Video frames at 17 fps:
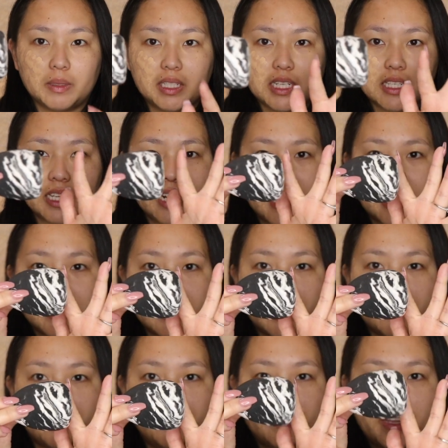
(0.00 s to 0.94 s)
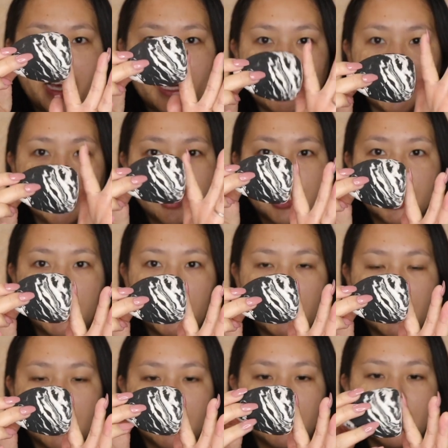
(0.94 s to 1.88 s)
because it has a flat edge
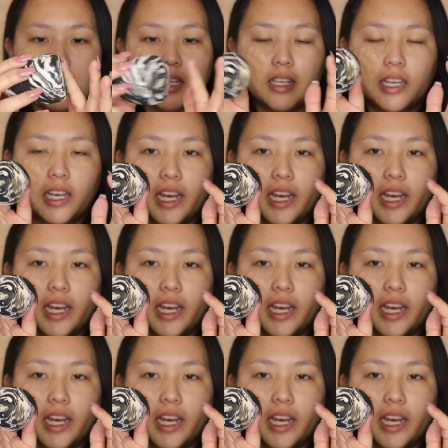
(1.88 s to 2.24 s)
here,